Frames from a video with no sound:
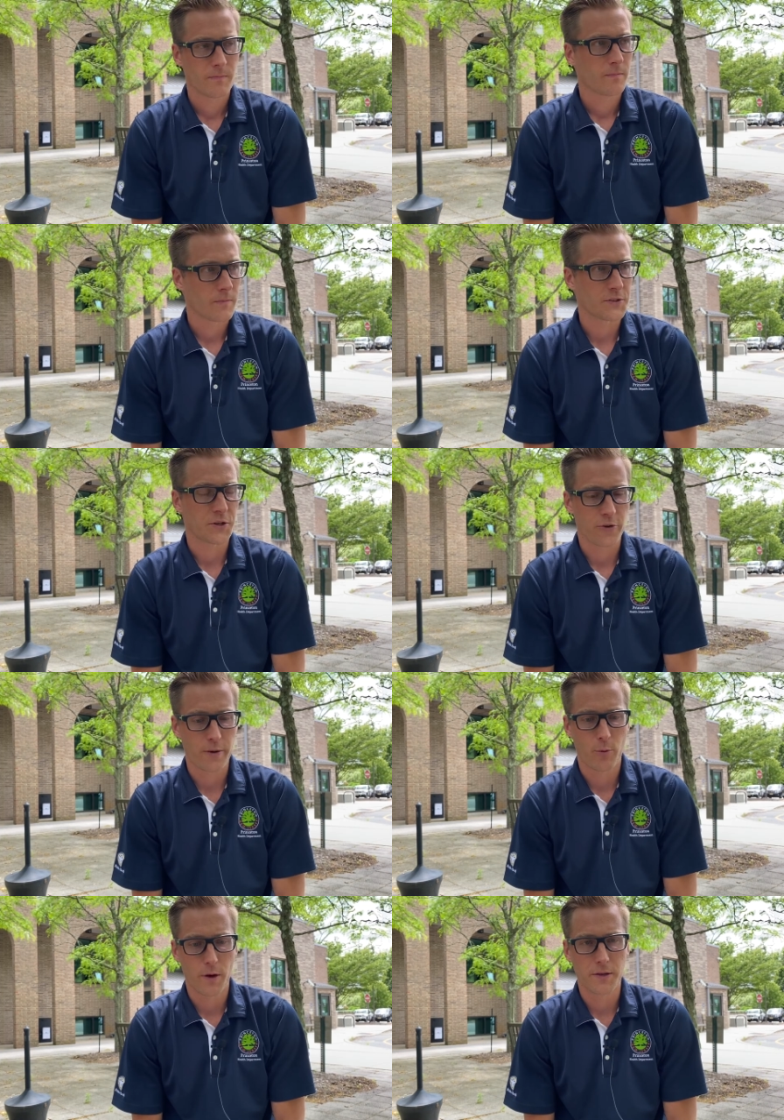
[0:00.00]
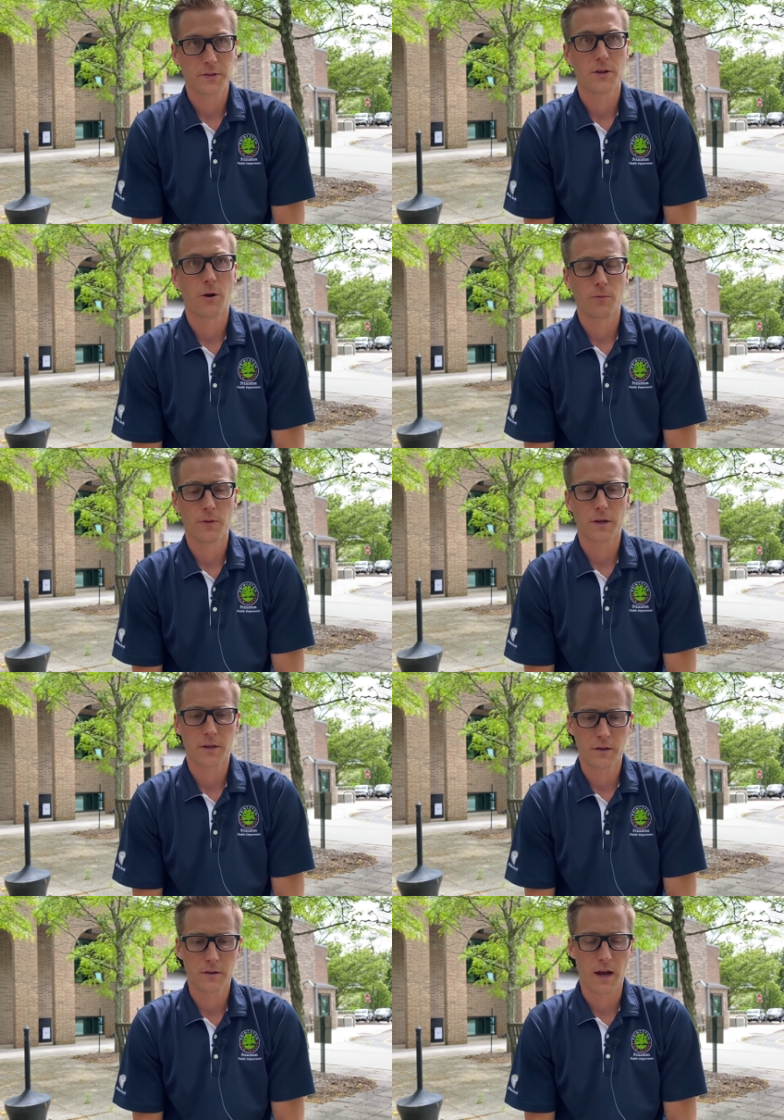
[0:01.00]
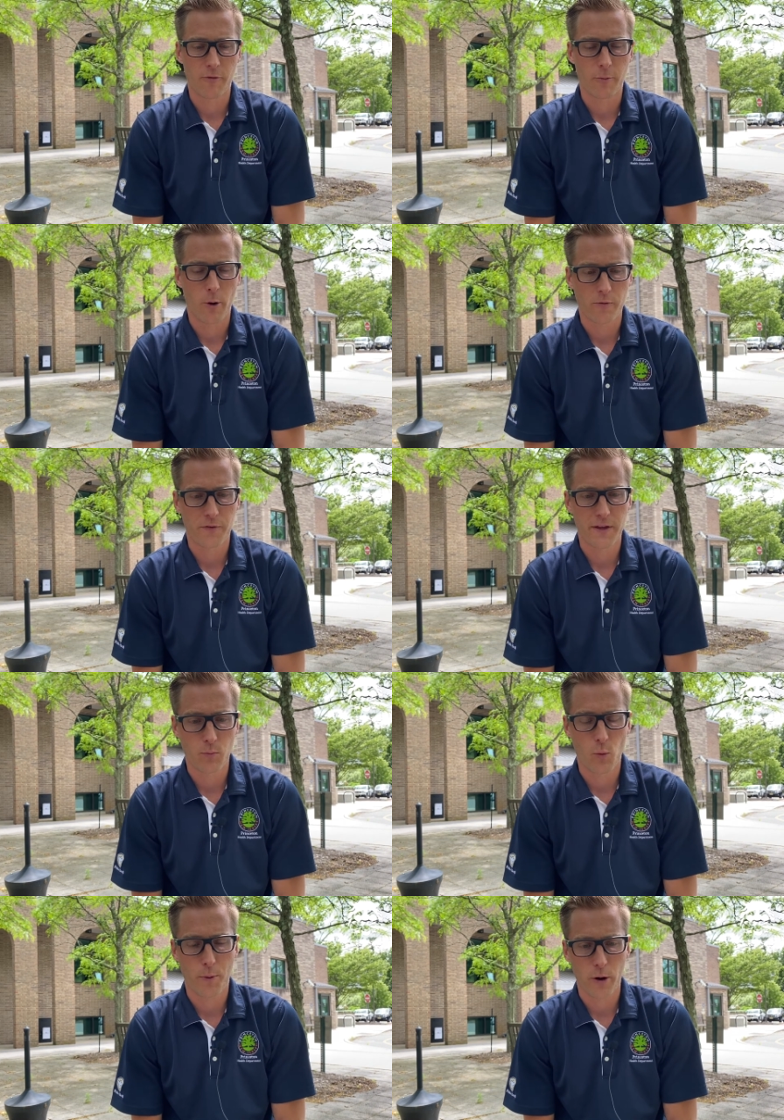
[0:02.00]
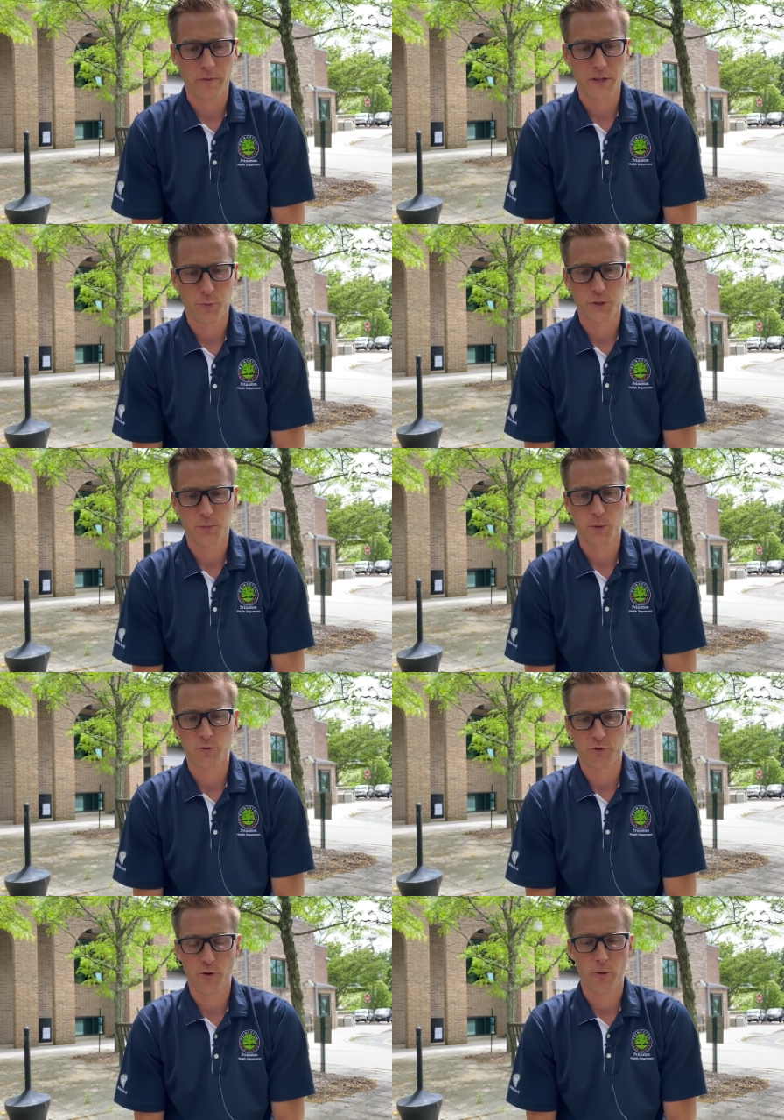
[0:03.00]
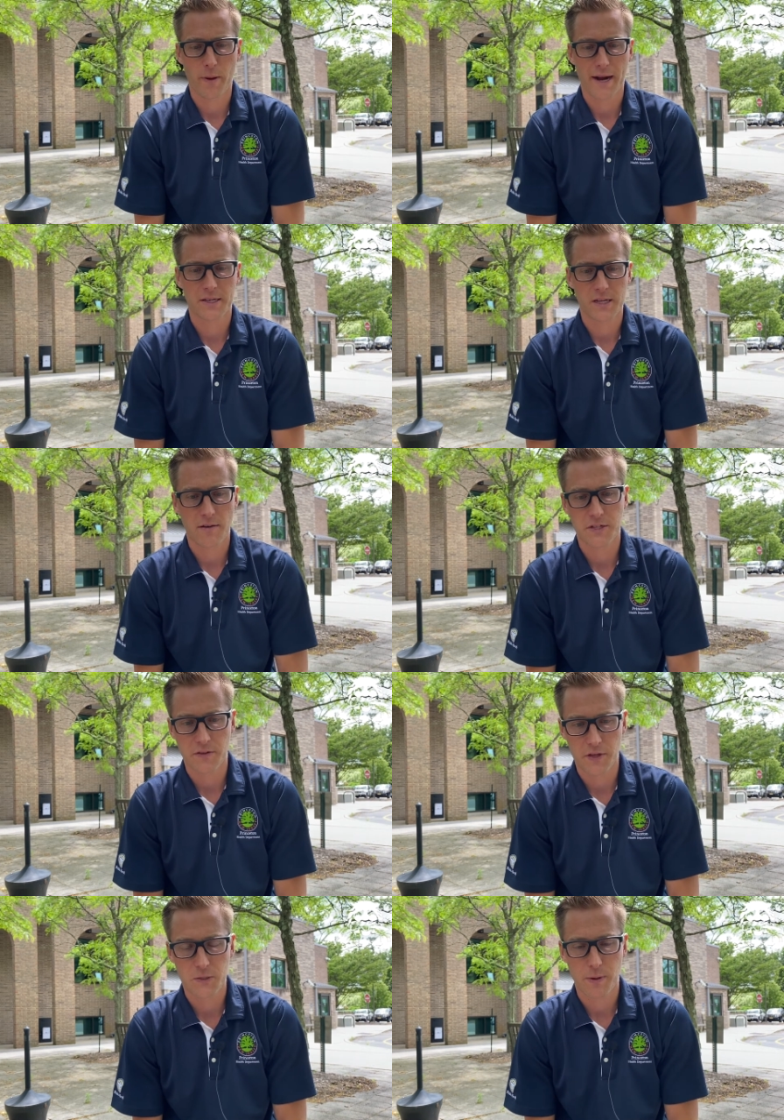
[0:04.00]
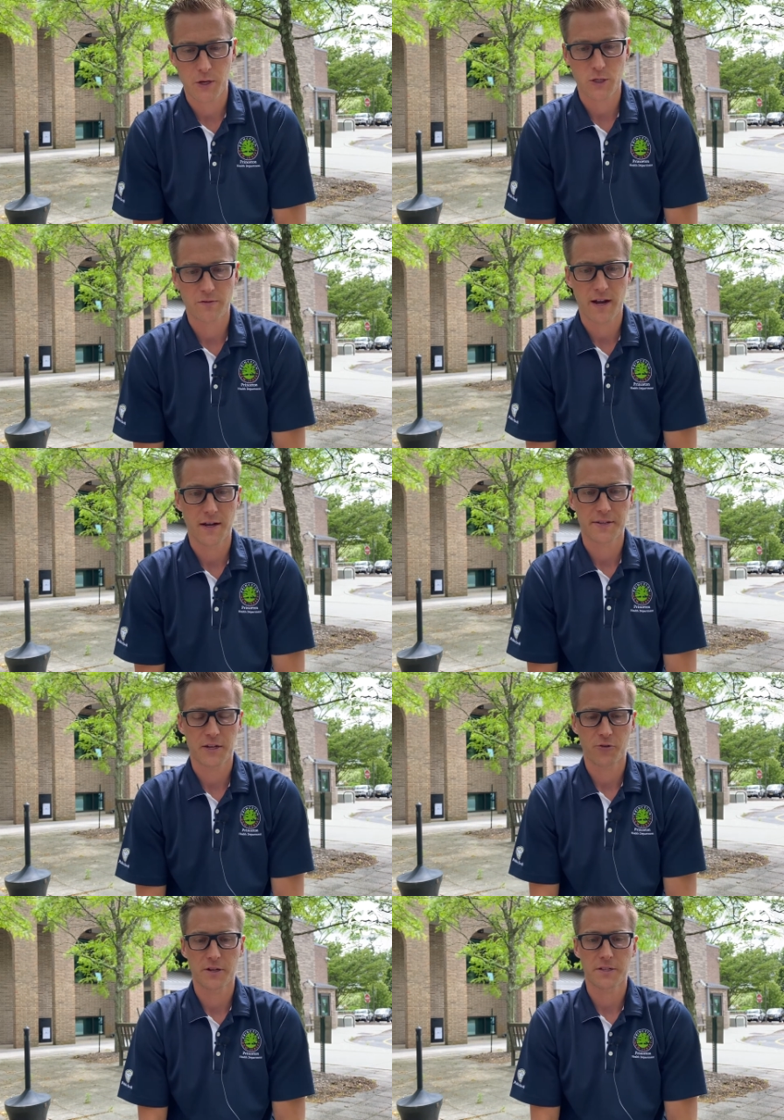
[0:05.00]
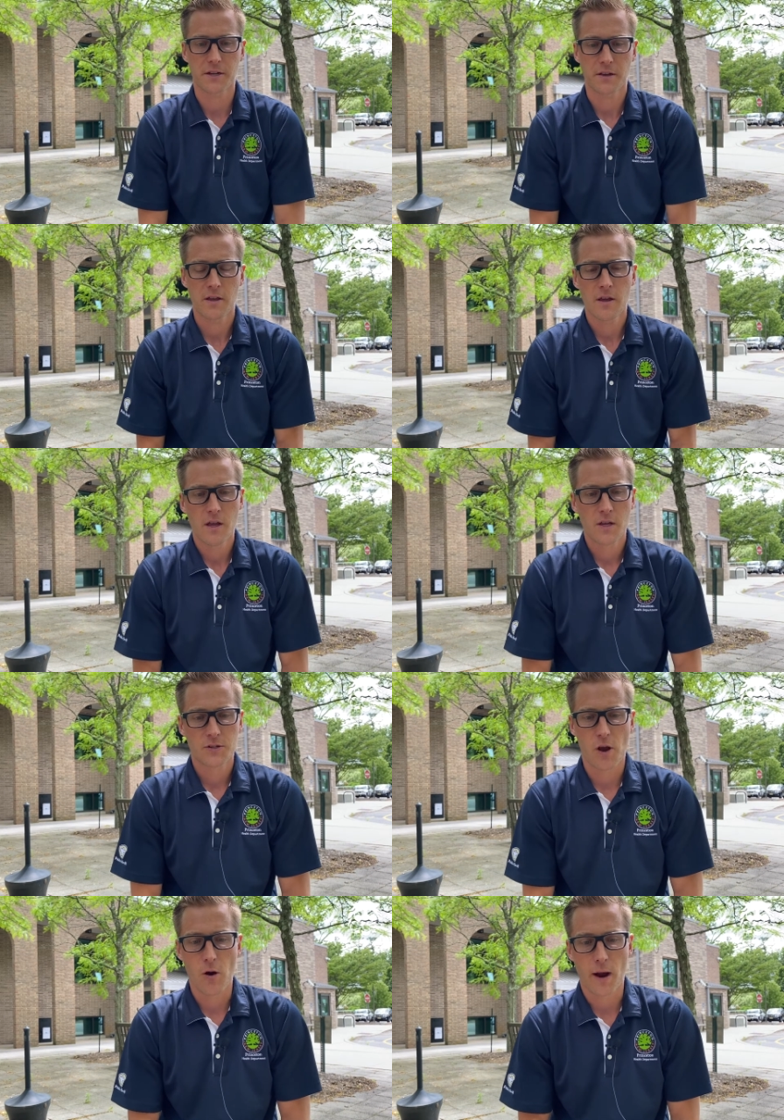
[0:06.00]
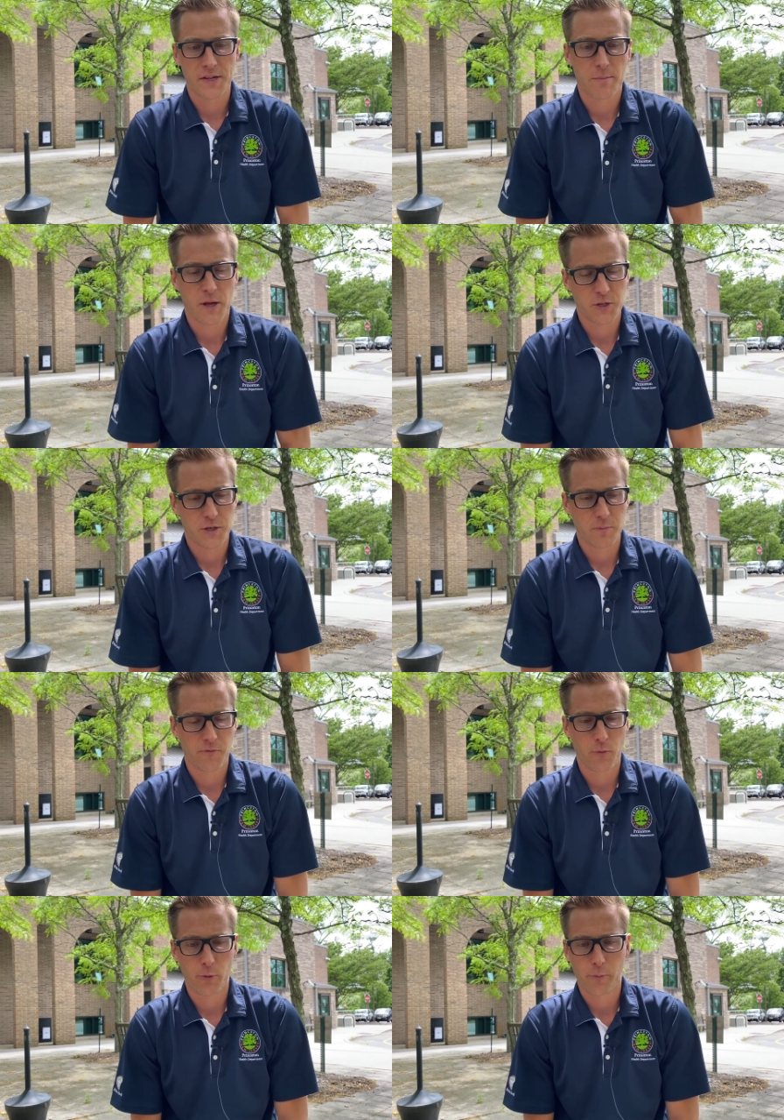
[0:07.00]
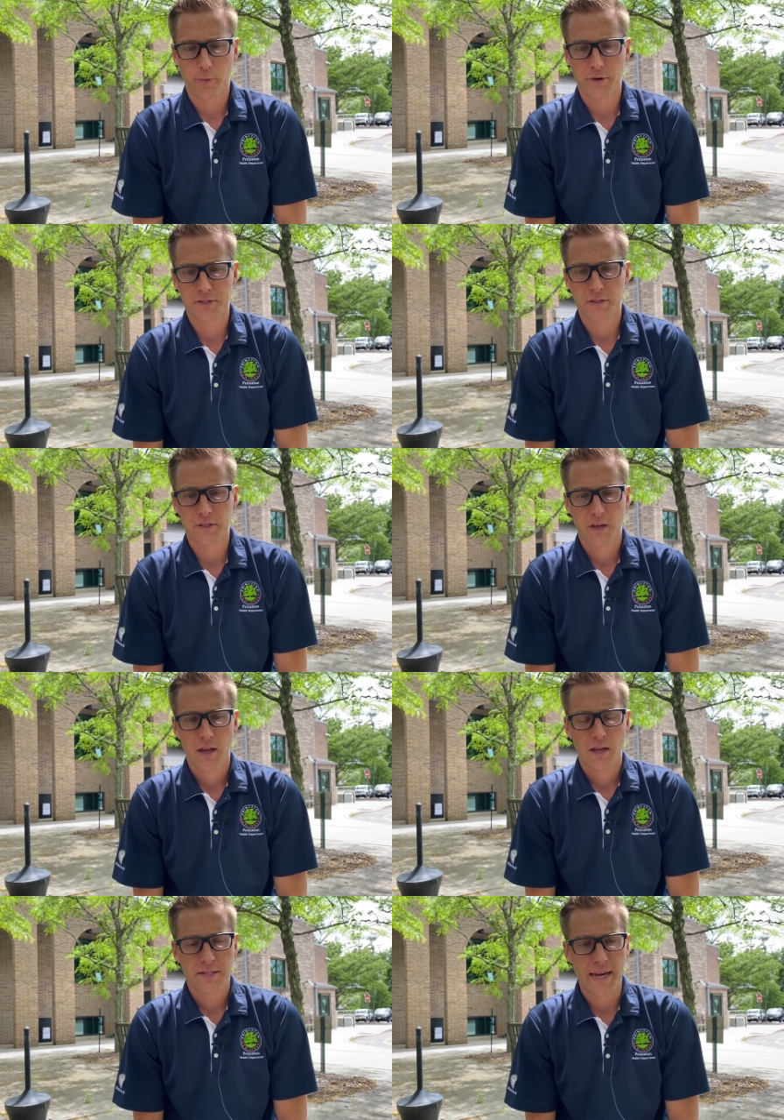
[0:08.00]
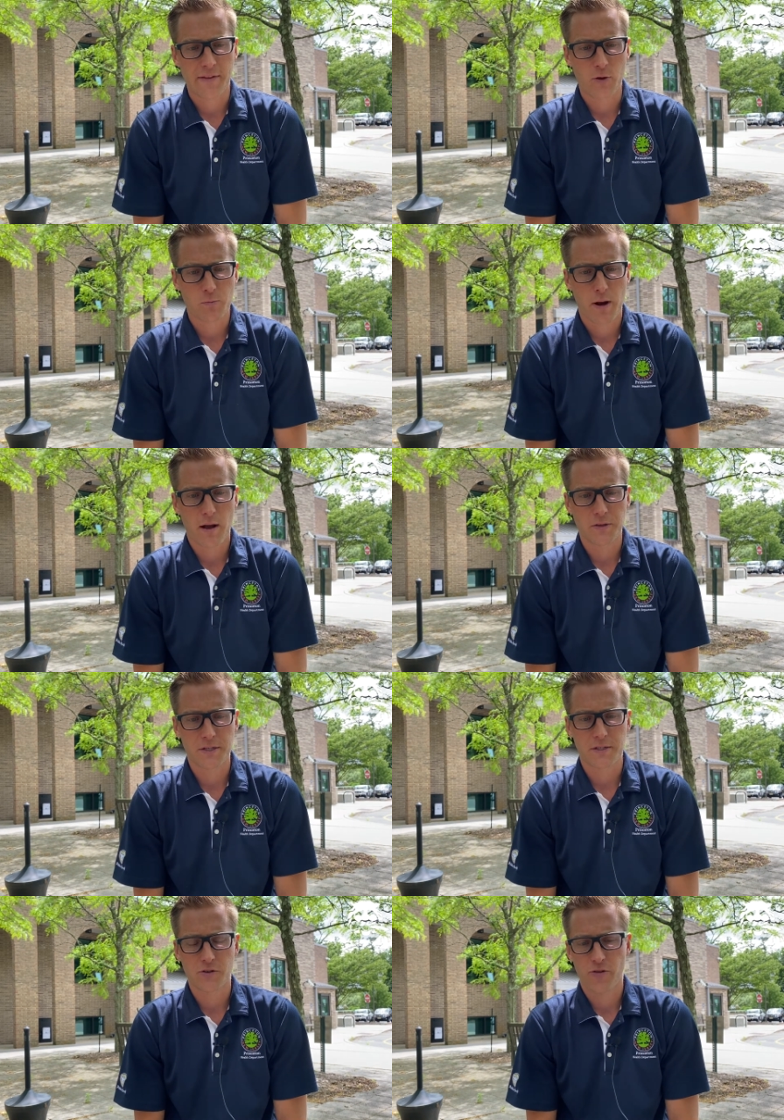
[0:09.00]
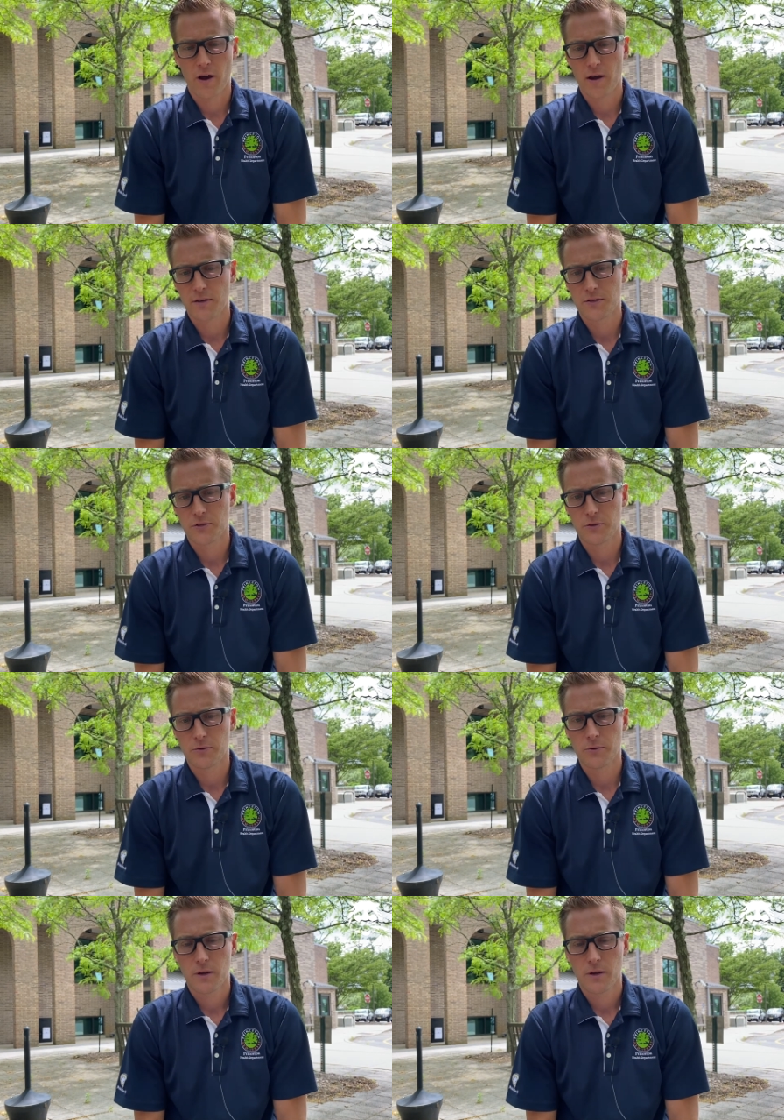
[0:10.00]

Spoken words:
That's a great point. So the Governor Murphy, part of his principles to return back is obviously the expansion of contact tracing. So as I mentioned before, Princeton's taking those policies and trying to